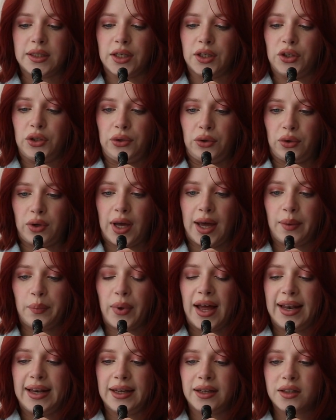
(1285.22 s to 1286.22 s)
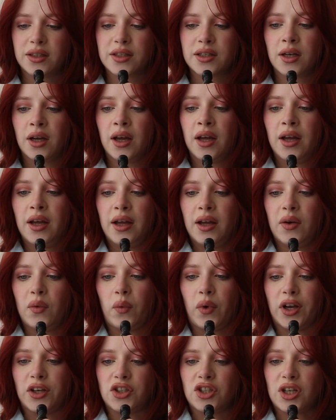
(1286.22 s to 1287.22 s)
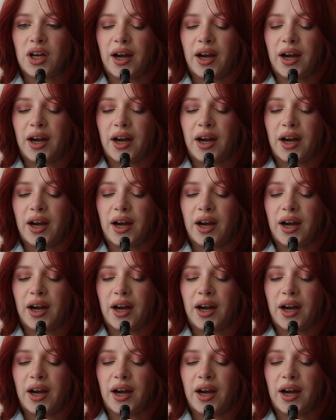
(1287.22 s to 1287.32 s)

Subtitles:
the Yucca palette, which